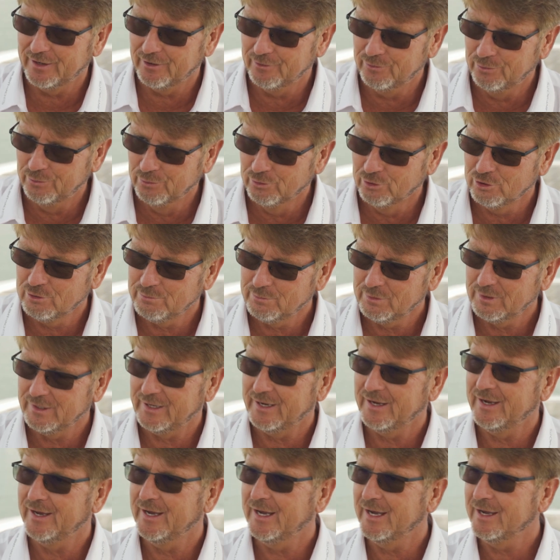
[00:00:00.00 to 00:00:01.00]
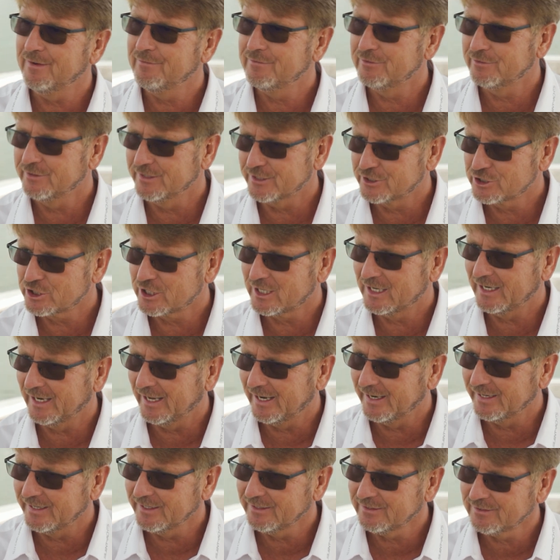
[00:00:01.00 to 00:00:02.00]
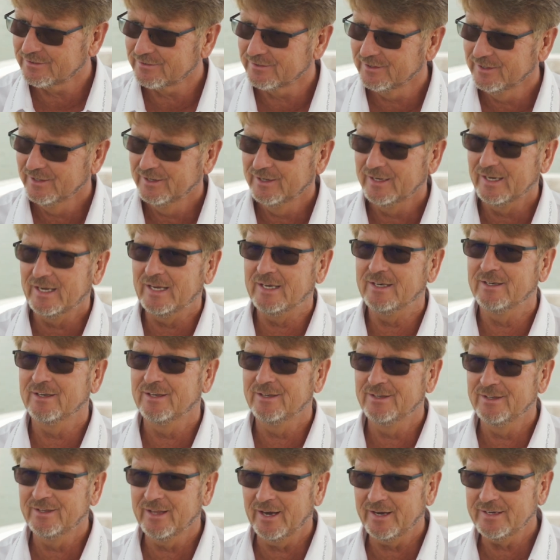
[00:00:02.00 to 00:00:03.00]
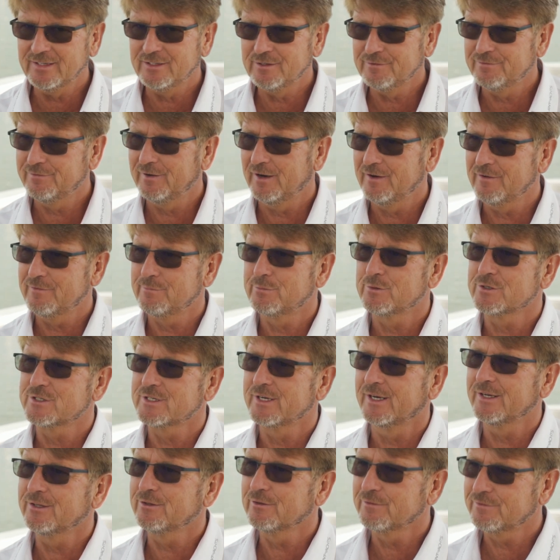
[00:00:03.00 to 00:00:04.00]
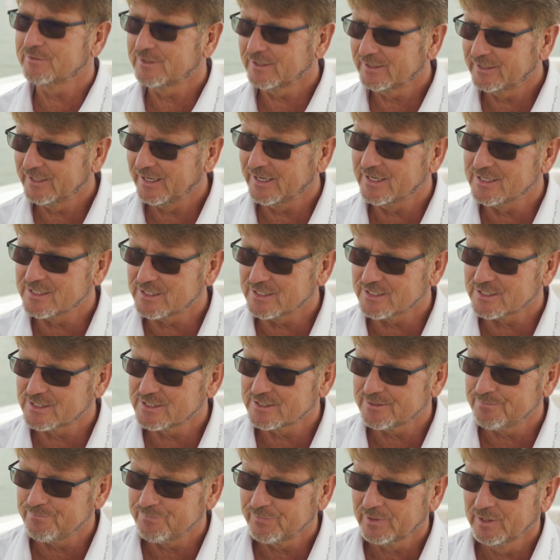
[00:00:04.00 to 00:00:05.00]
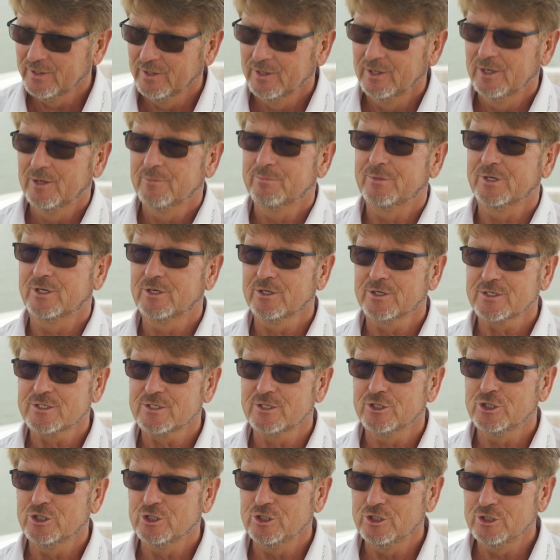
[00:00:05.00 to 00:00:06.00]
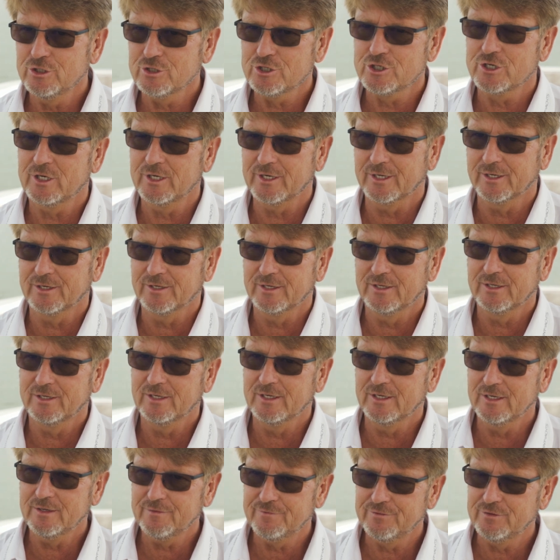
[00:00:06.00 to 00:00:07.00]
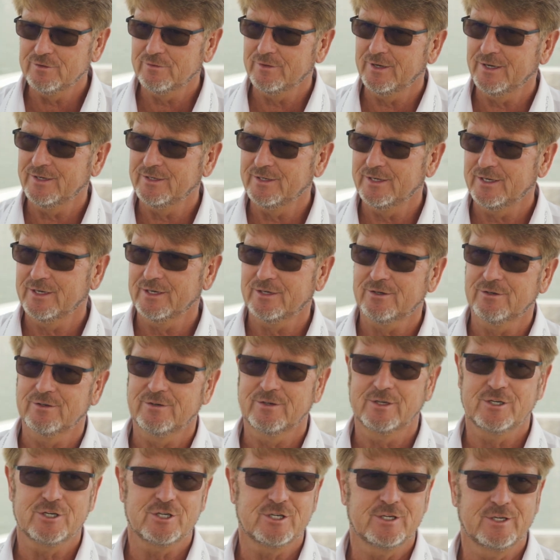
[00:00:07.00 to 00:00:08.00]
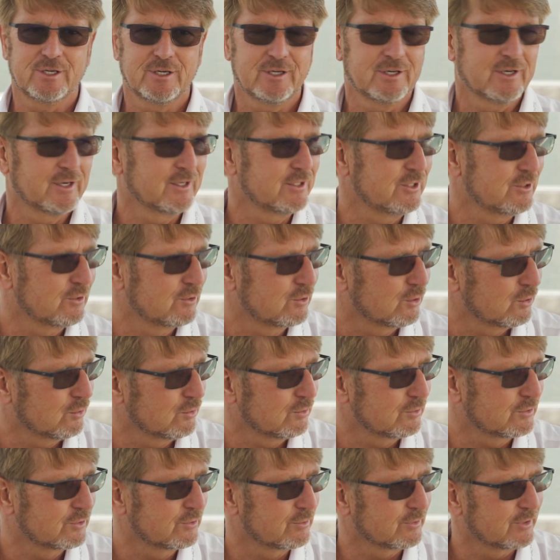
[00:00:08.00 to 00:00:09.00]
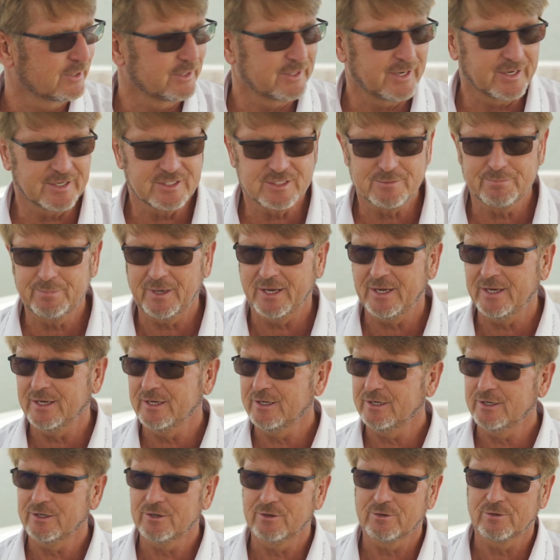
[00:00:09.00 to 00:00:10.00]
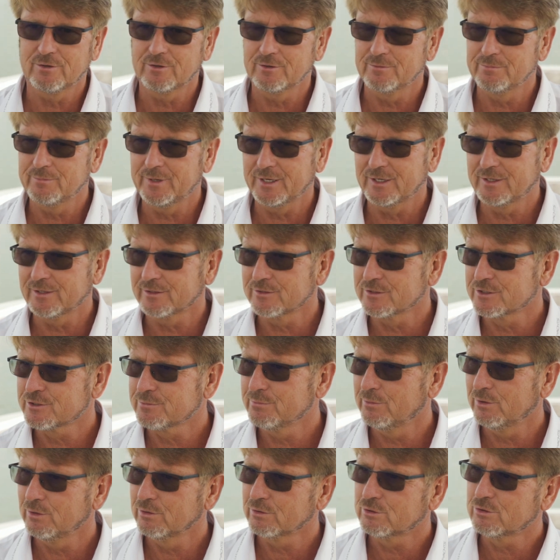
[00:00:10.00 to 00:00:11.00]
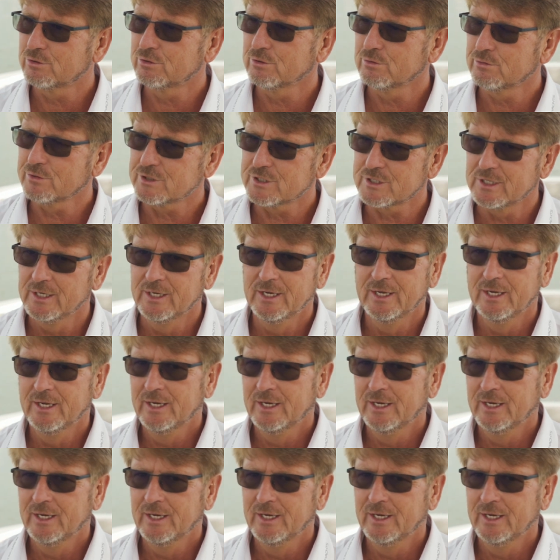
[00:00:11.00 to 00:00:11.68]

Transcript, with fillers: normal average client in 95% of the cases. Because usually, if you run the air conditioning and you go to the next bay or make a small cruise,